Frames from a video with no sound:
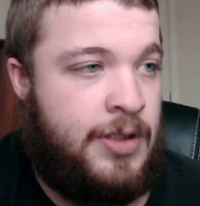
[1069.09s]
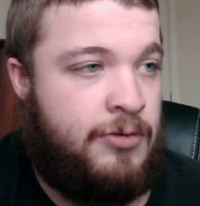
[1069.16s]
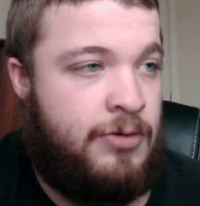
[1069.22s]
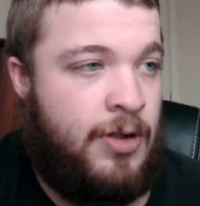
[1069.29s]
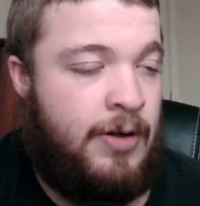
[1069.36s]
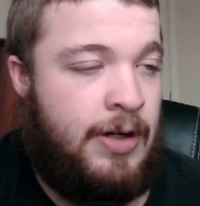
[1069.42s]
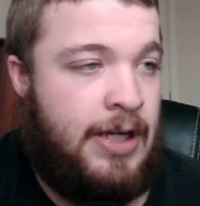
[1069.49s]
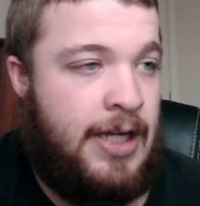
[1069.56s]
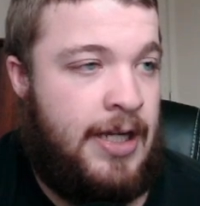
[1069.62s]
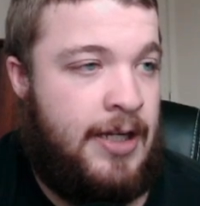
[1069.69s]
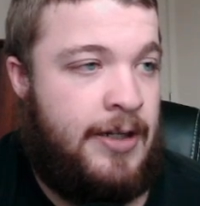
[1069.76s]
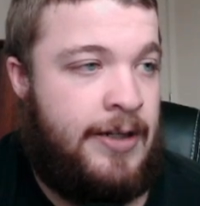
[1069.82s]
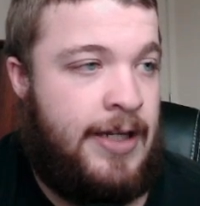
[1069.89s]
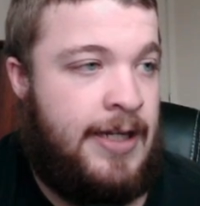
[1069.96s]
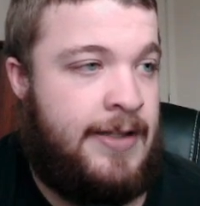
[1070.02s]
to go
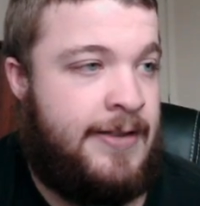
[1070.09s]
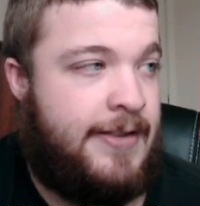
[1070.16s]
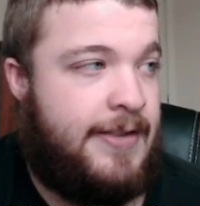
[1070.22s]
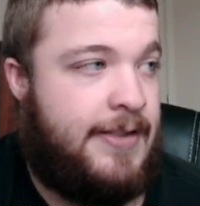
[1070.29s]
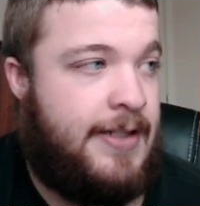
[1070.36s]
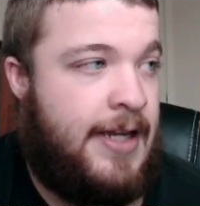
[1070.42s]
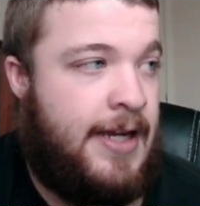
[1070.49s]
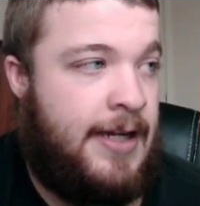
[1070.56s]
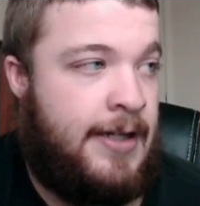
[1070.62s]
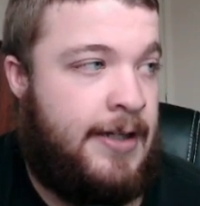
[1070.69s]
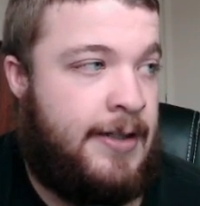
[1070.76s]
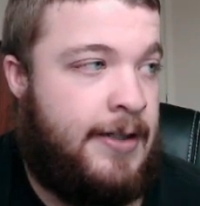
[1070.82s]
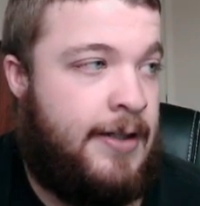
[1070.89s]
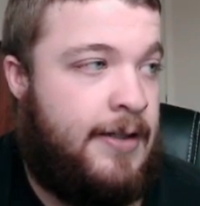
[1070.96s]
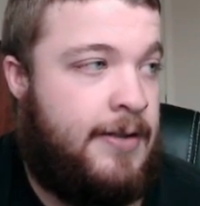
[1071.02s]
ahead and
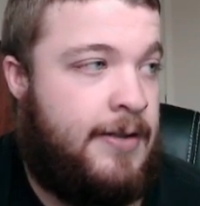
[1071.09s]
snag.